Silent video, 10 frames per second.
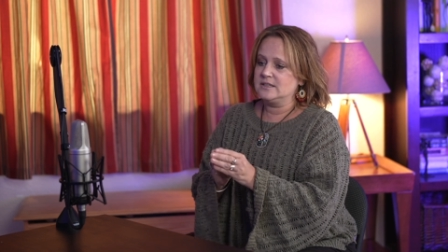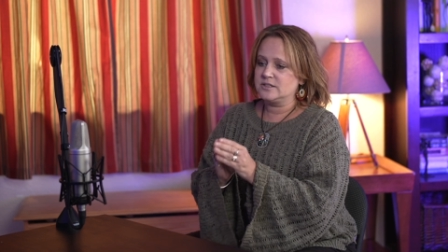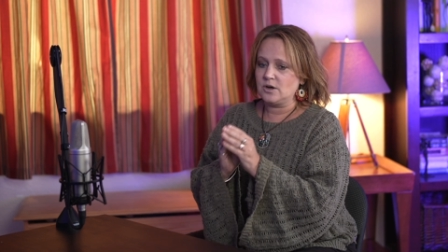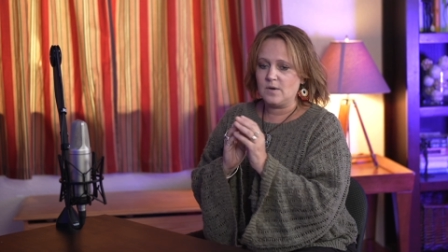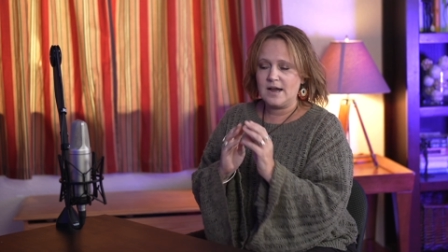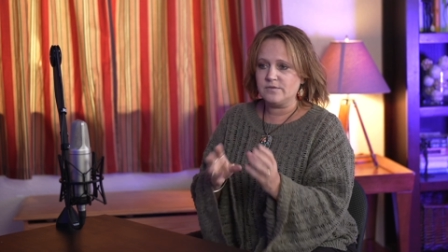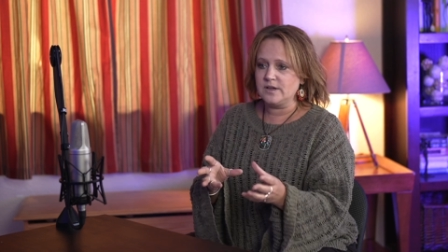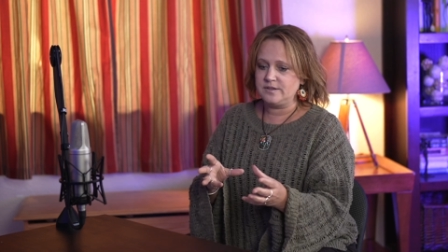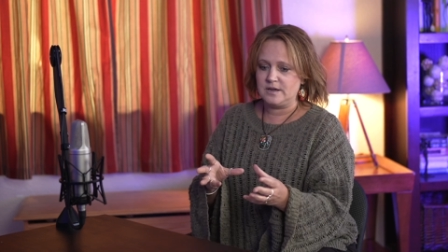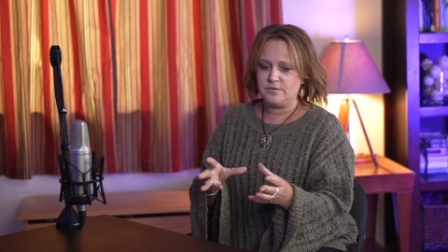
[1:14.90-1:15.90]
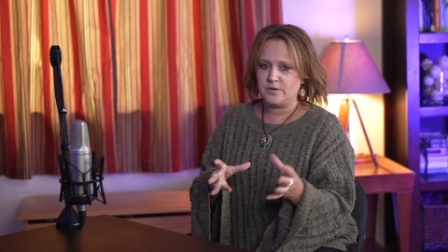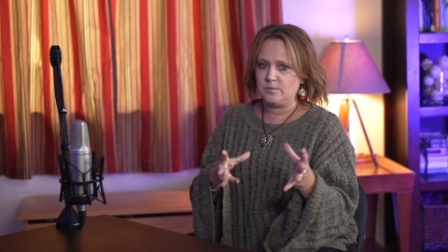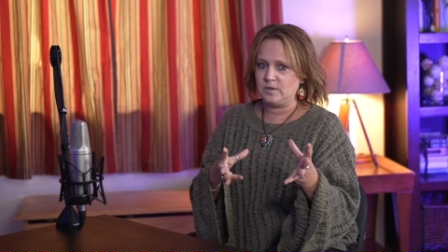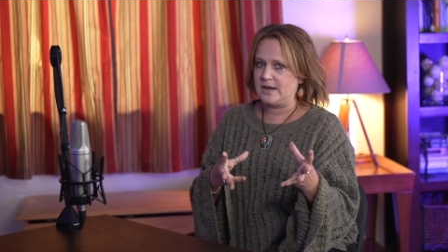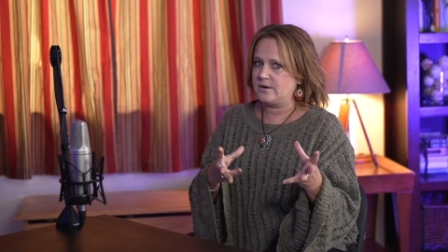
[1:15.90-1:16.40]
And so everything
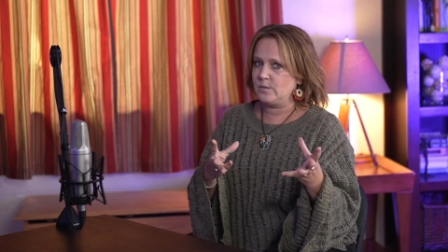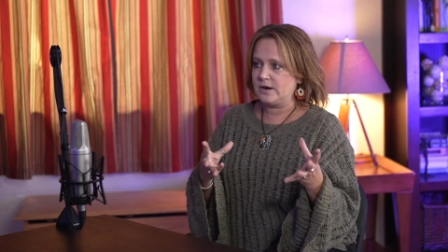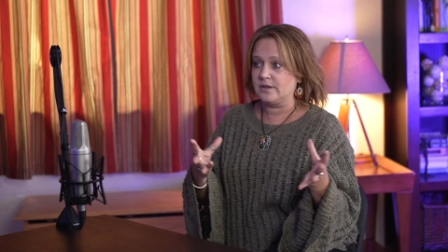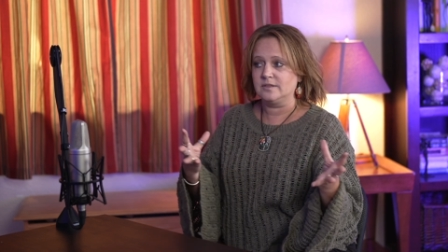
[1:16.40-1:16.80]
from like where